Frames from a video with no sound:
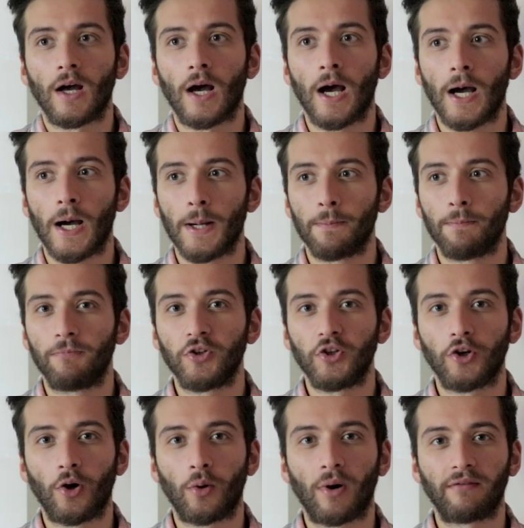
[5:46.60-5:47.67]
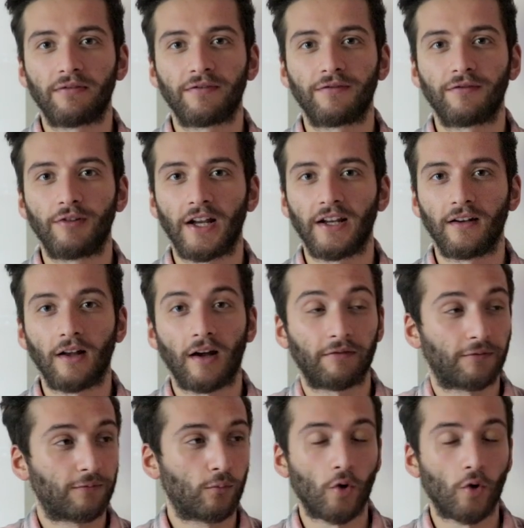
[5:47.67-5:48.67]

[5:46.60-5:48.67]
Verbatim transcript: Um, you know, I've read, I've